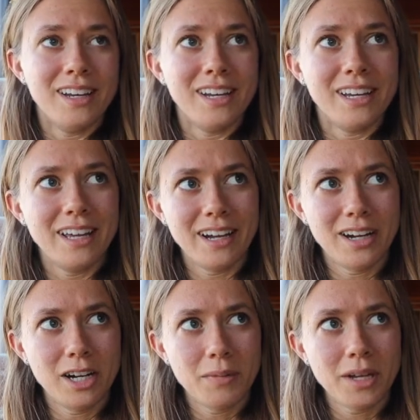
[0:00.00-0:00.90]

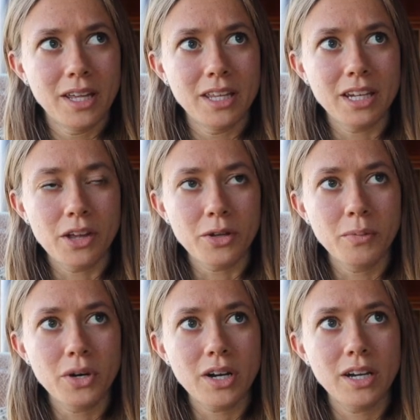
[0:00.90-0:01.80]
The other
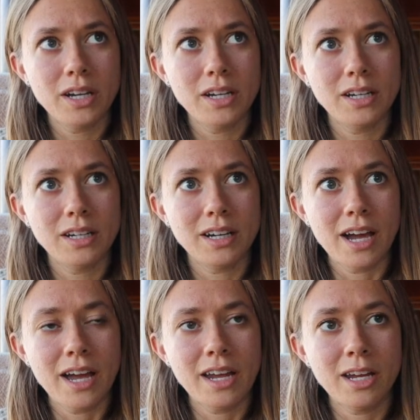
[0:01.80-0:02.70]
book
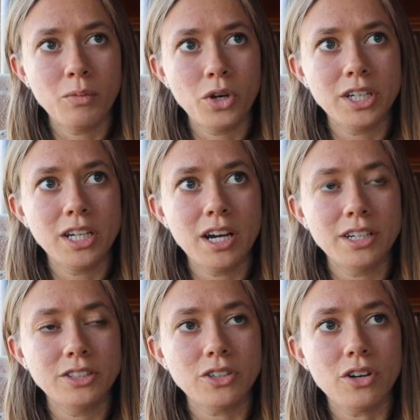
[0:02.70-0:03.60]
I am working
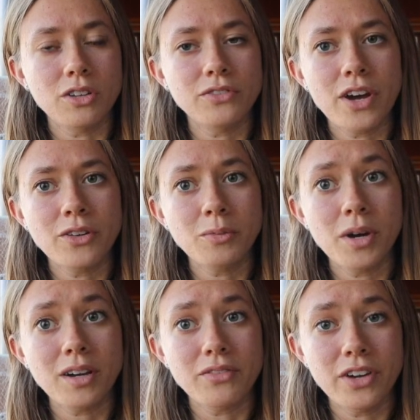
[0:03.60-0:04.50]
on is called Found
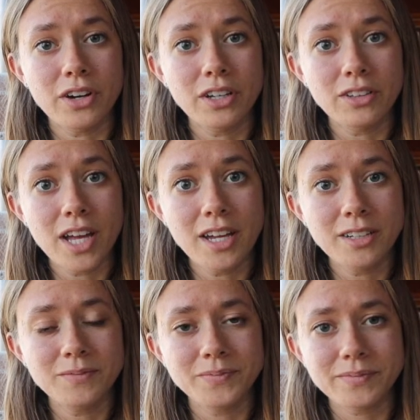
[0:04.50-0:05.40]
Among a Fairy
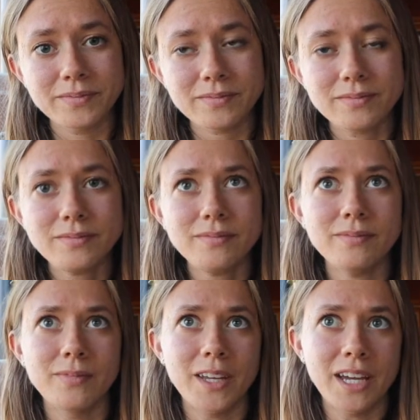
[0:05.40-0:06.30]
Glen,
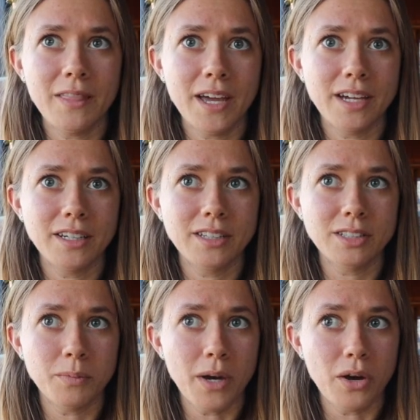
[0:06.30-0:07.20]
and that
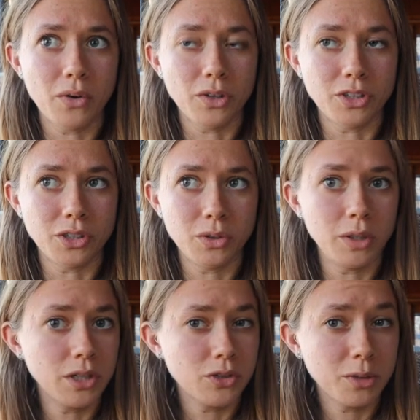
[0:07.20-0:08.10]
is about a
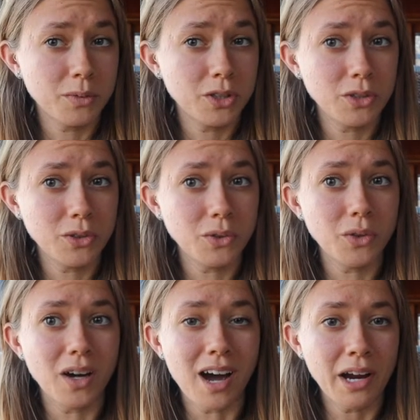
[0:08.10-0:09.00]
2-week trip
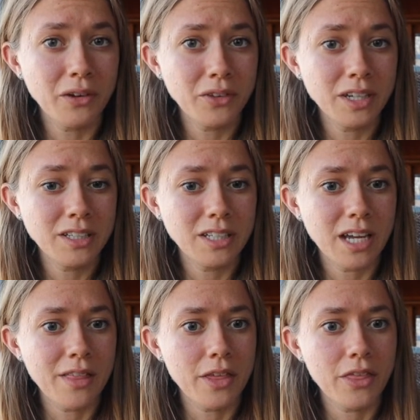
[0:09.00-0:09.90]
to Ireland
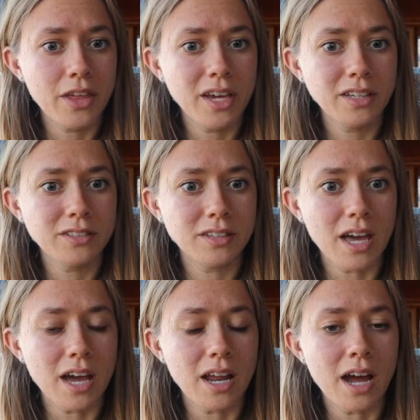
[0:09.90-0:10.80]
and the things
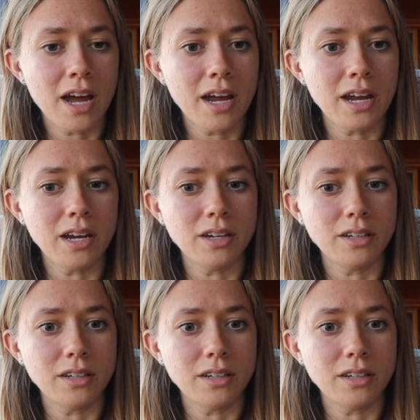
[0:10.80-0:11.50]
that I